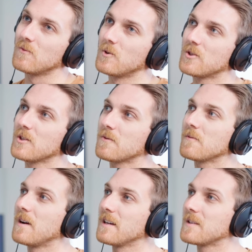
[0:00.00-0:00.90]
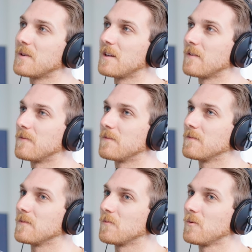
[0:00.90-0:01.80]
Which just reminds me of
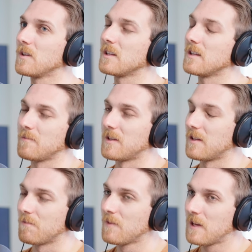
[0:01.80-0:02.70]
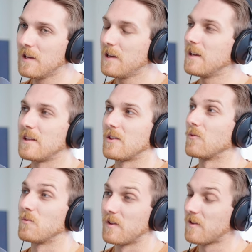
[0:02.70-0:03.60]
really, I mean the
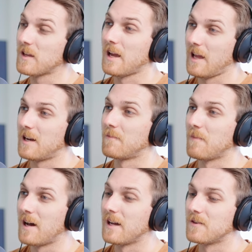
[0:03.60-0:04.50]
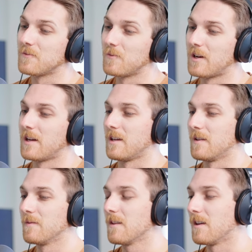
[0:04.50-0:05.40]
the the thing I had in mind when
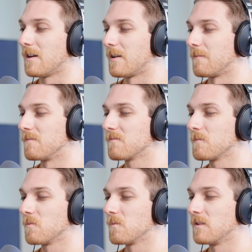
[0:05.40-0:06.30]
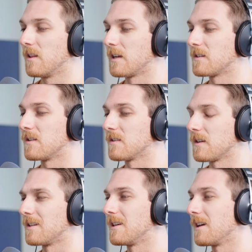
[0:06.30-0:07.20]
I um, liked this
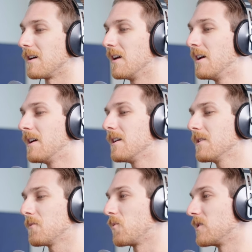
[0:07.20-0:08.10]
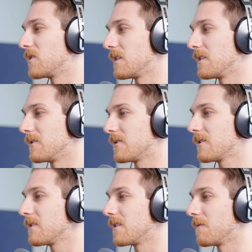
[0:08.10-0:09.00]
idea, which is
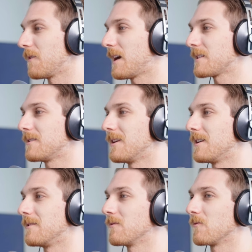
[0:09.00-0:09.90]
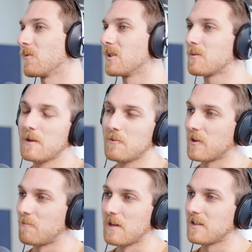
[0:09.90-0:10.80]
the fact that rich people
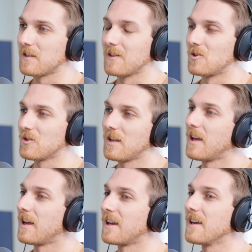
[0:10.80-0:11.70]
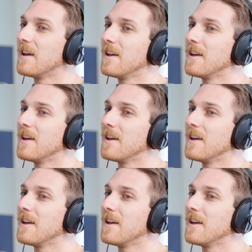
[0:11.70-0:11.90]
can basically just say,